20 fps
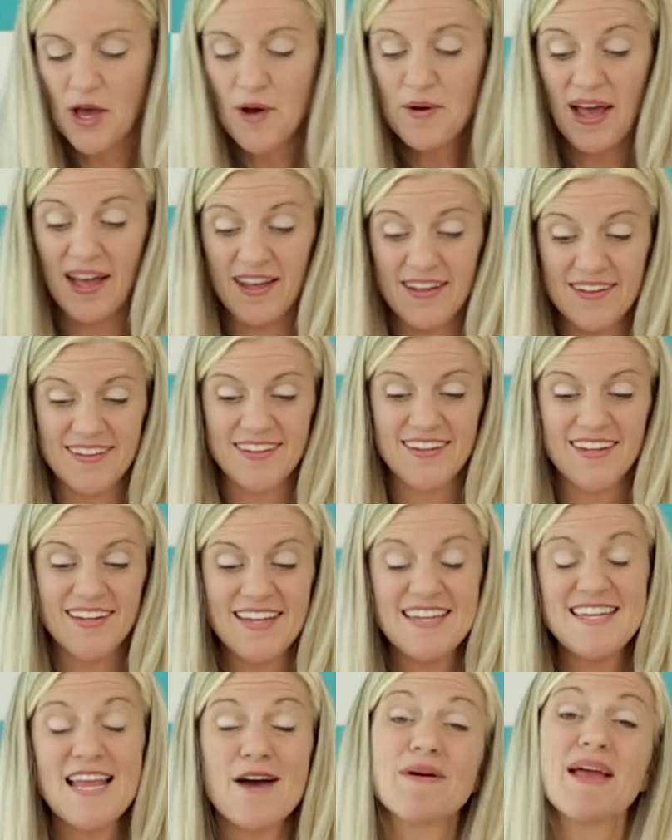Okay,
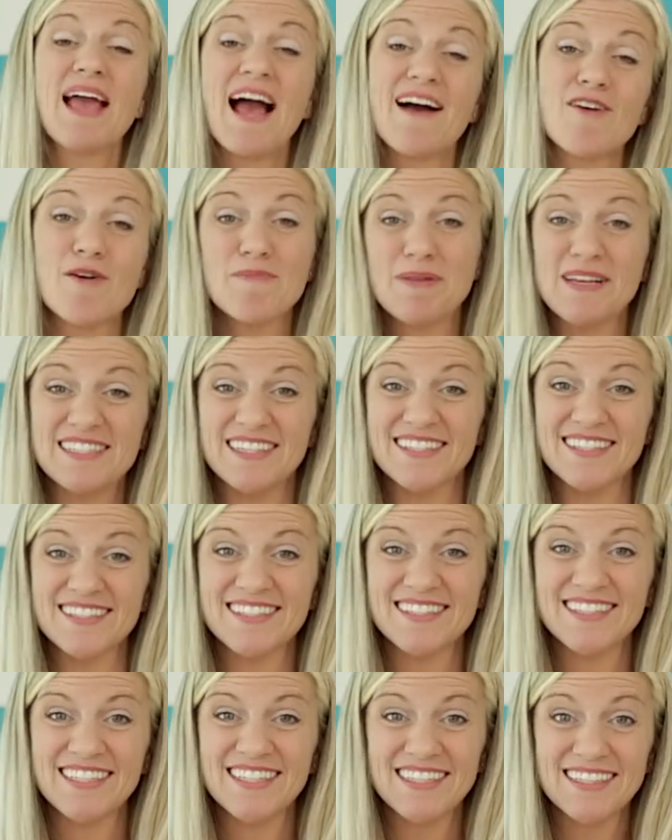now we have our pieces.
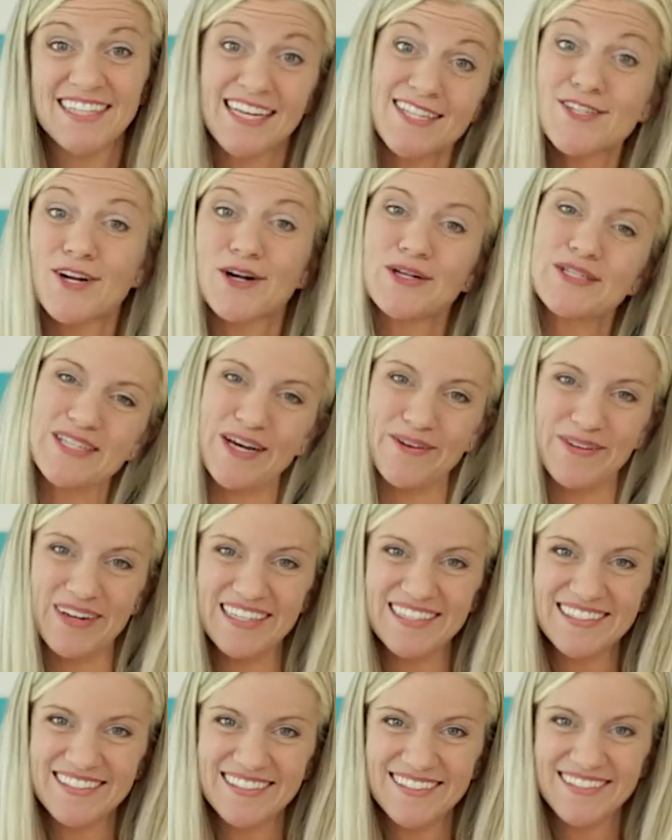Let's start
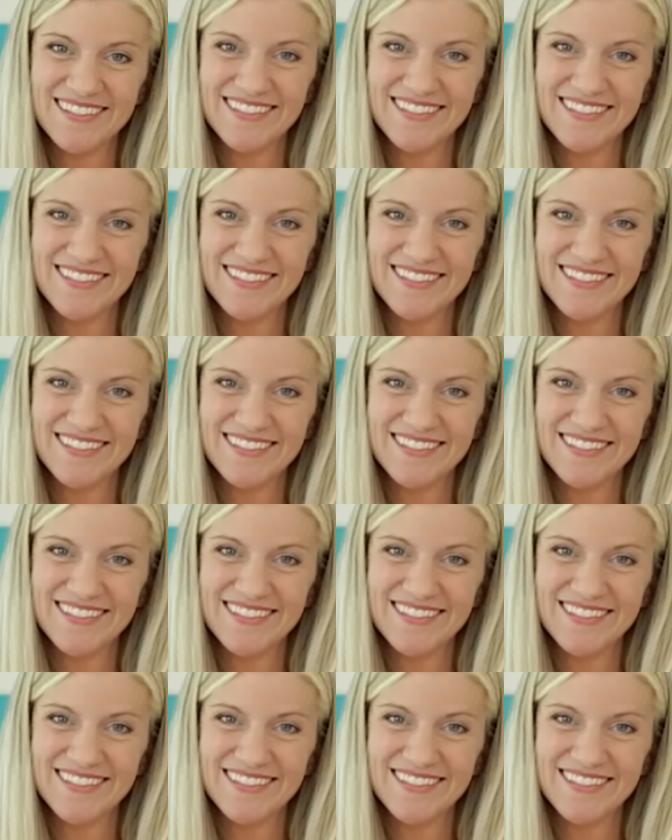sewing.